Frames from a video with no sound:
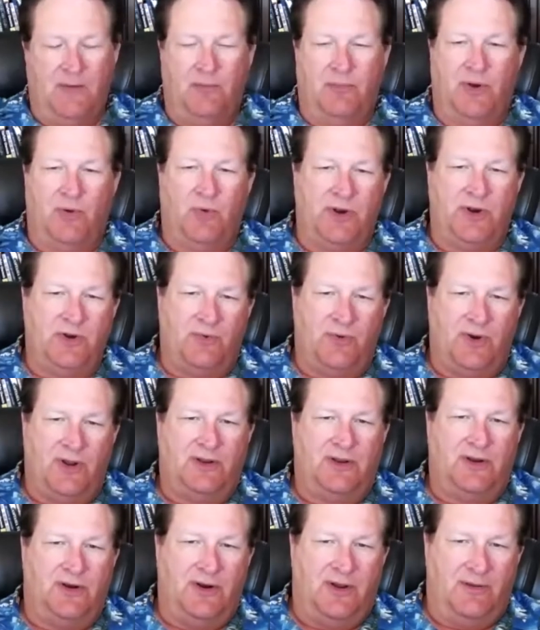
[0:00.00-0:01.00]
But when you run the
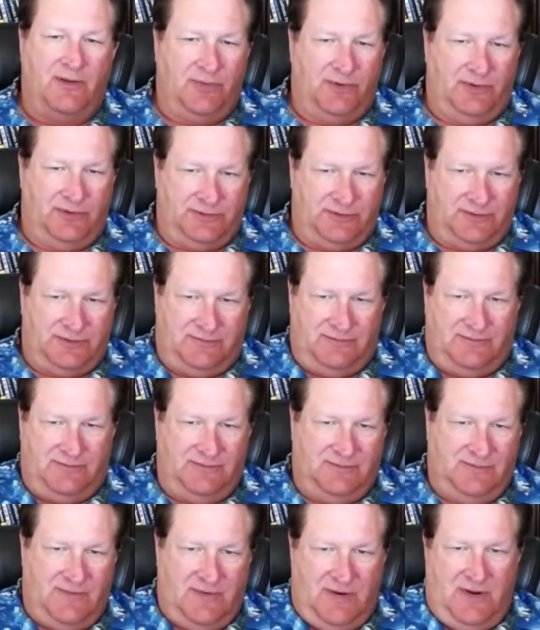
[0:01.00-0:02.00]
numbers
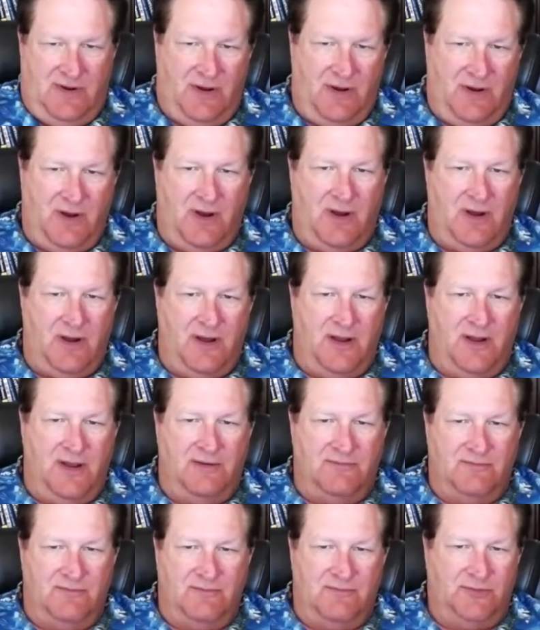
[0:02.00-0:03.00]
on
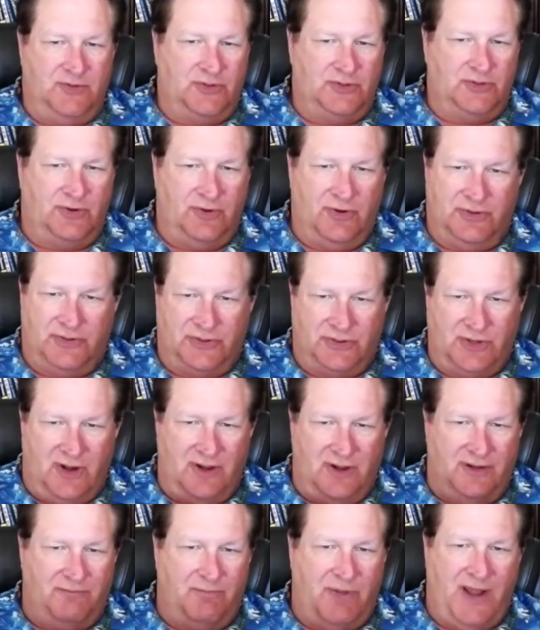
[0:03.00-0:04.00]
just good, solid
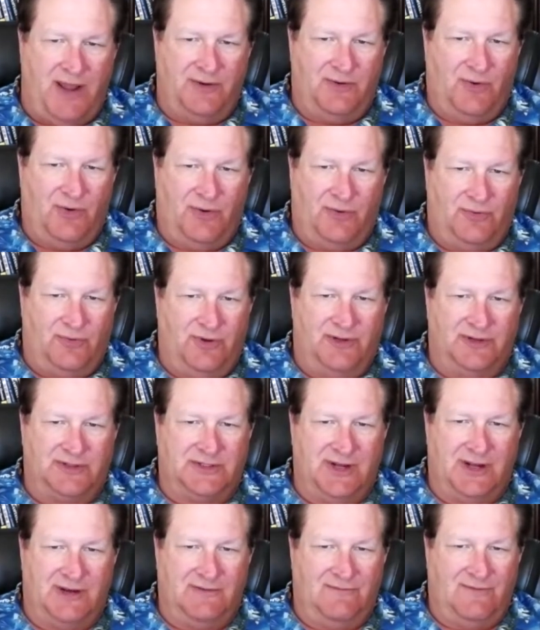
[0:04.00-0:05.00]
buy and hold real
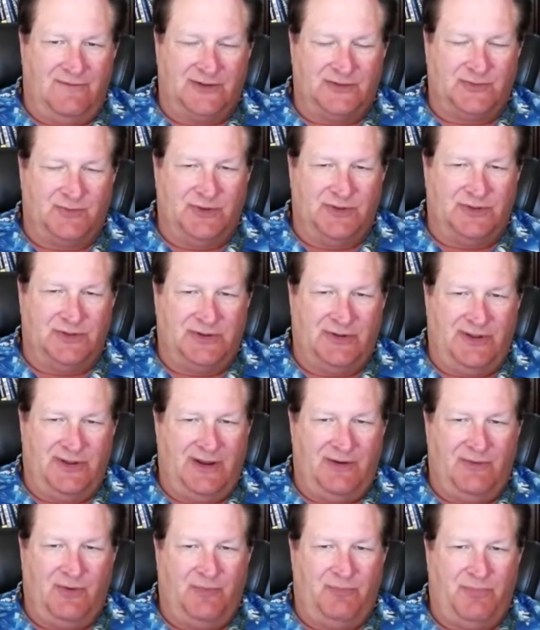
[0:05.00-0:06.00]
estate investments, they
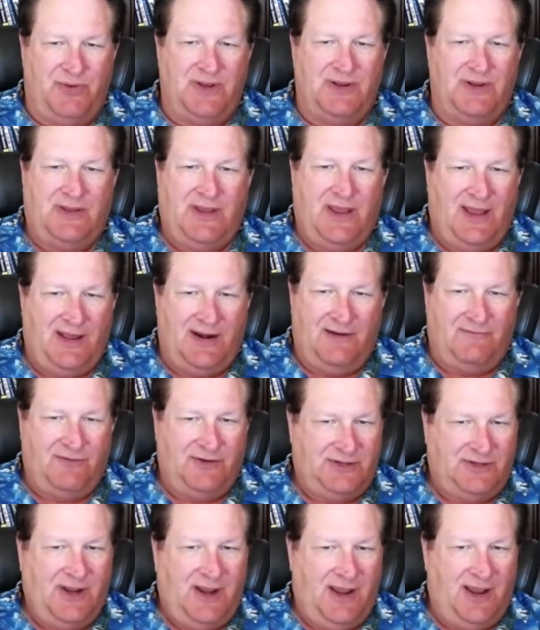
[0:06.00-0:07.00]
will beat that every
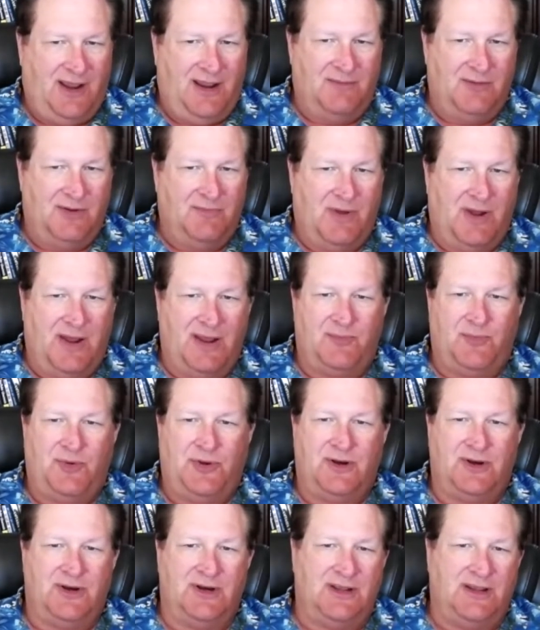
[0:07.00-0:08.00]
time, in my
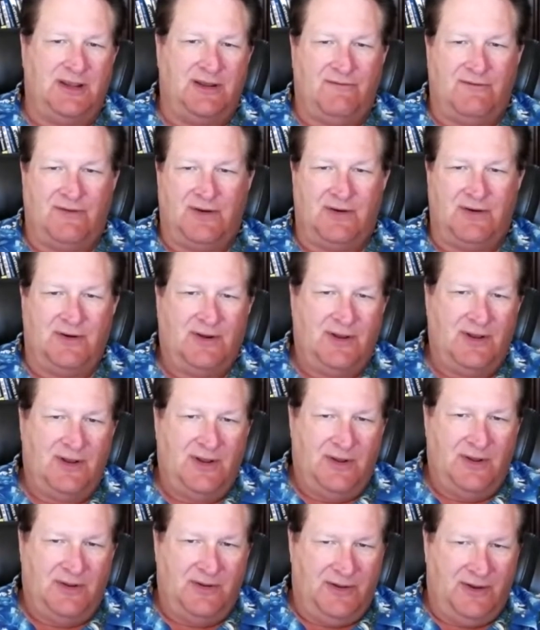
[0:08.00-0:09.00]
opinion, even
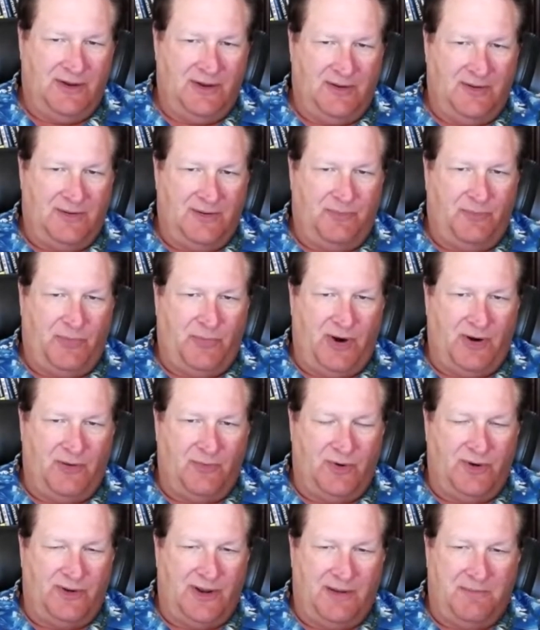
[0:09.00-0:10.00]
the part where
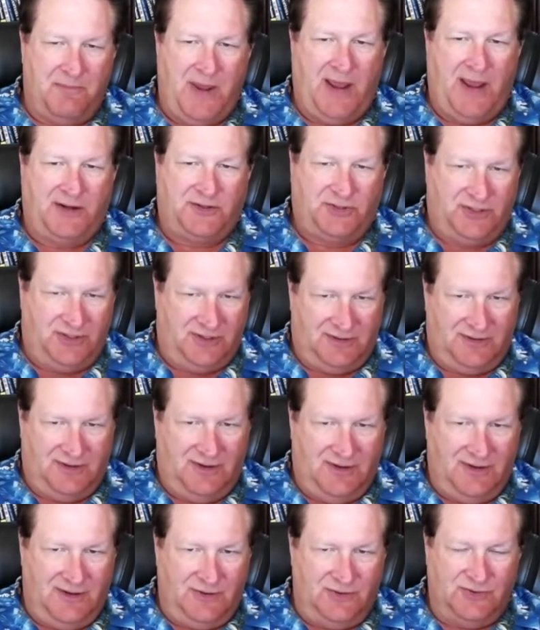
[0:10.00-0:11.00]
they match it.
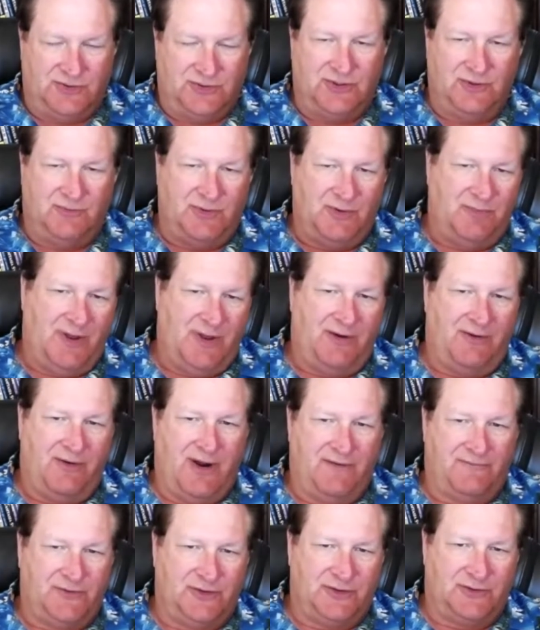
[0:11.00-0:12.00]
You'd still be better
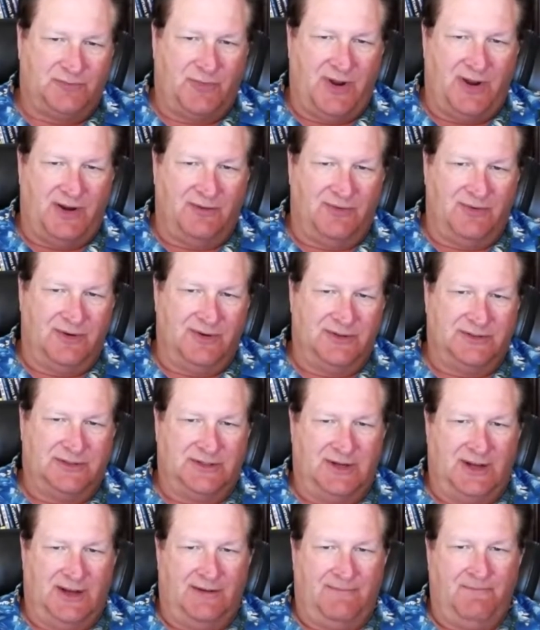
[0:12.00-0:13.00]
off just buying real estate.